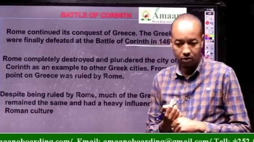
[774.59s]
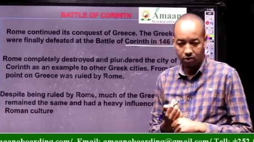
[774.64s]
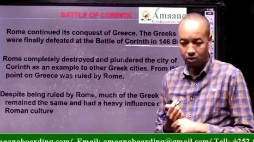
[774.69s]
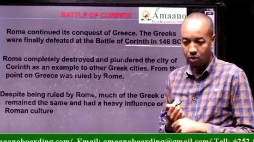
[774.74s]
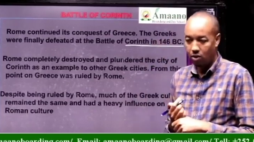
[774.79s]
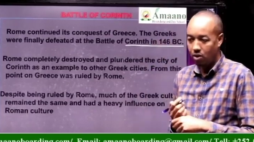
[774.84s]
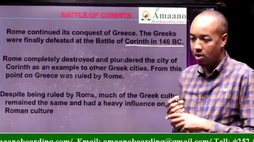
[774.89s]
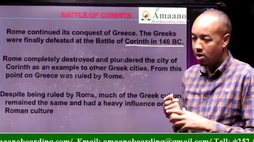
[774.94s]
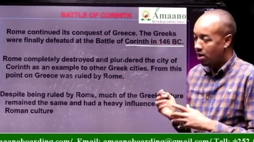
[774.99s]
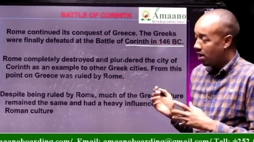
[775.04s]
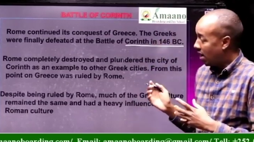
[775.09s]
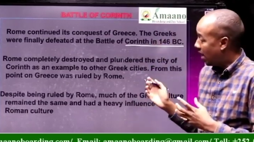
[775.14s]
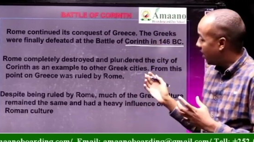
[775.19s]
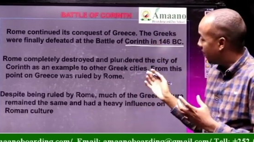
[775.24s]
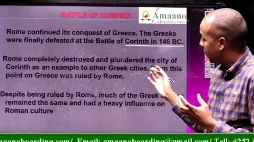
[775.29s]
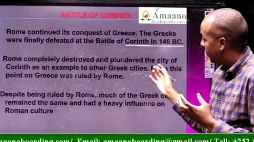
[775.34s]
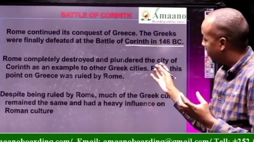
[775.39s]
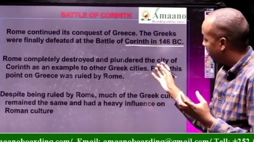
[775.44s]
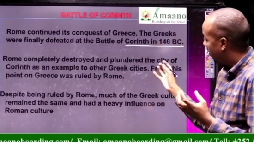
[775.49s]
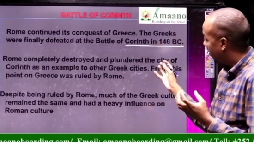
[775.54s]
So
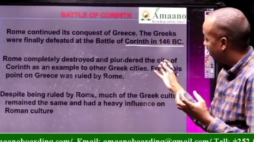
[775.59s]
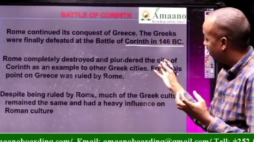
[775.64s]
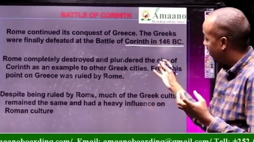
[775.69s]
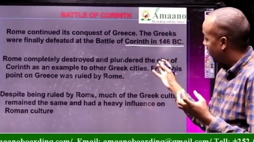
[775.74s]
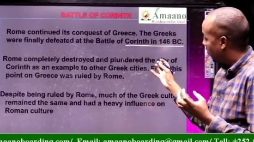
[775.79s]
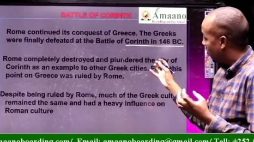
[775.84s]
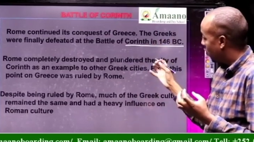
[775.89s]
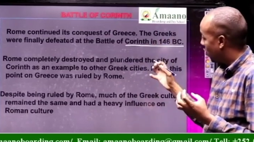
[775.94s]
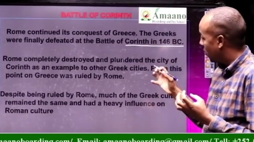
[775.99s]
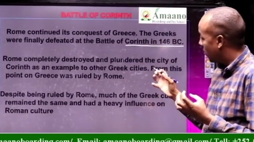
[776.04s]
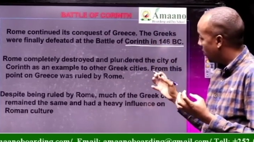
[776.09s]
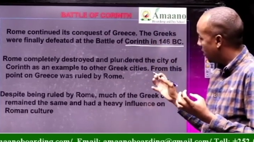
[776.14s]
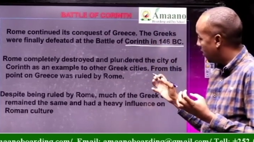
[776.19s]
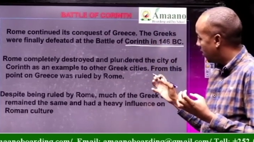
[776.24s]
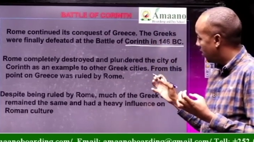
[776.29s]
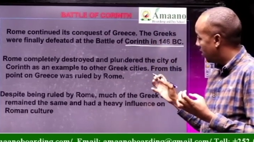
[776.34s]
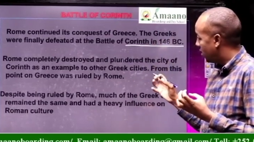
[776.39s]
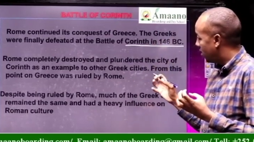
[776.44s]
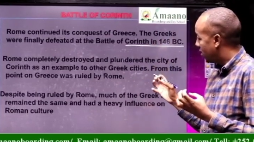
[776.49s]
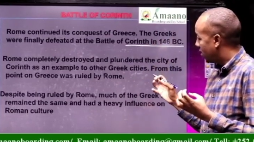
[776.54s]
after
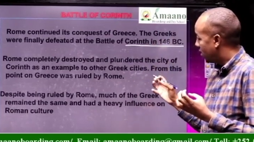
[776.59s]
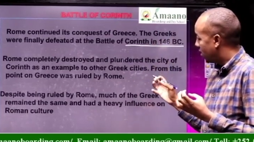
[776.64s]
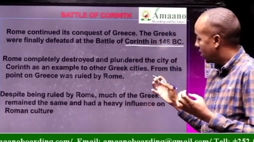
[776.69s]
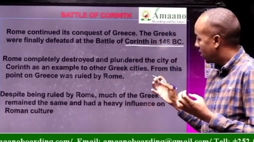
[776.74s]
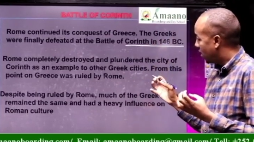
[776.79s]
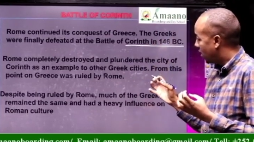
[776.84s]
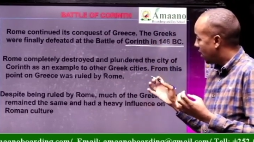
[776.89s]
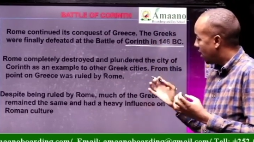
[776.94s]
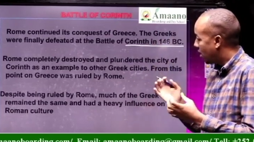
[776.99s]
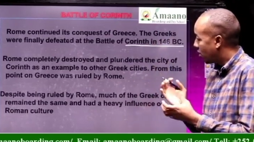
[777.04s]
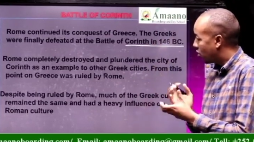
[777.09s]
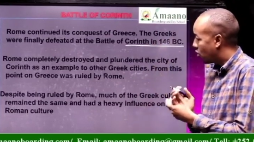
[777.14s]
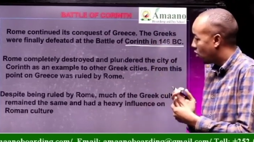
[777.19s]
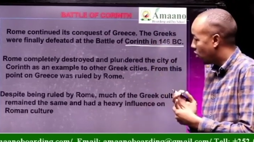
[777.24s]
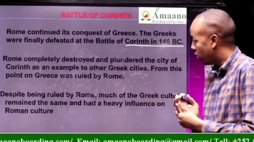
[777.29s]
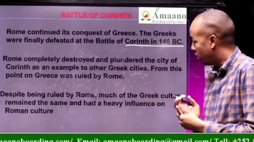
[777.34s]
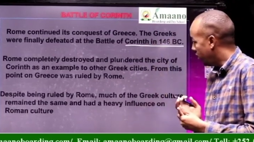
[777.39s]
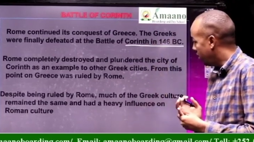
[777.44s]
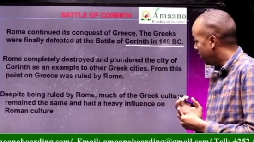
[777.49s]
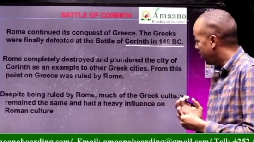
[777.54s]
Rome and
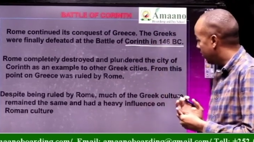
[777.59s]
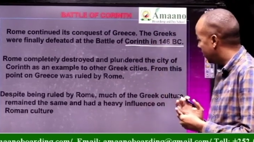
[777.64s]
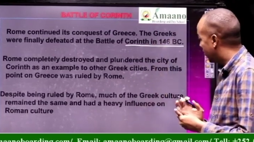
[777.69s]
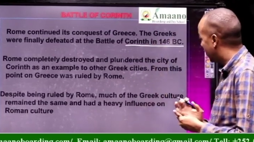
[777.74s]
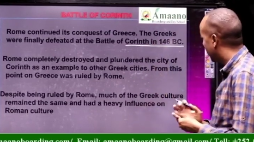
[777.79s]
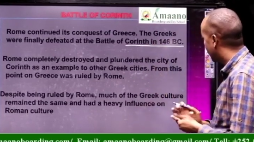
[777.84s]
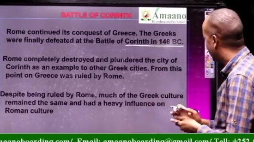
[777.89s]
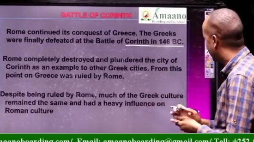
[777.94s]
Corinth